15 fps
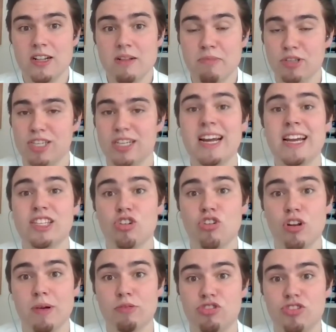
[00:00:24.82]
But tonight it's
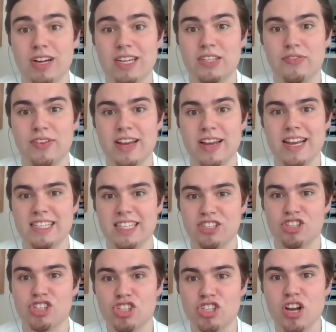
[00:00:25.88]
all about transfers, and
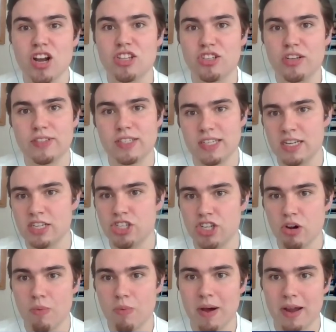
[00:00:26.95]
to start off tonight's
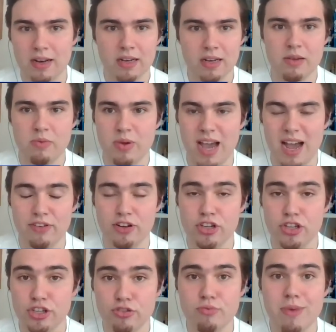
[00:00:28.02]
show, apparently we have a
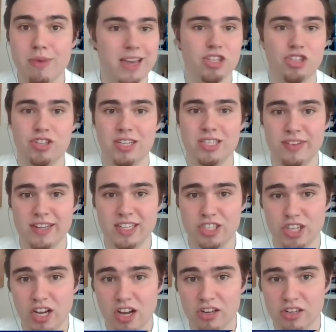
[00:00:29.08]
new main transfer
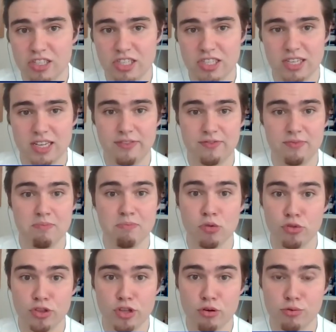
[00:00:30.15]
target, if
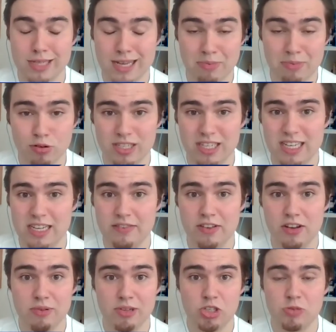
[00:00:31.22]
Mundo
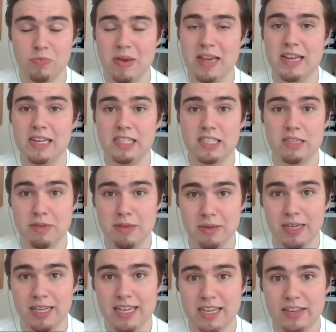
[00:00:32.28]
Deportivo in Spain is to be
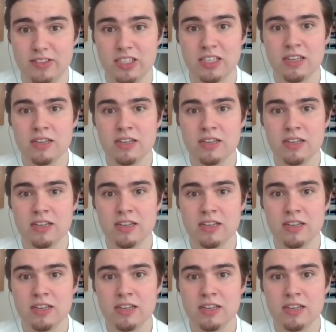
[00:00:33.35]
believed.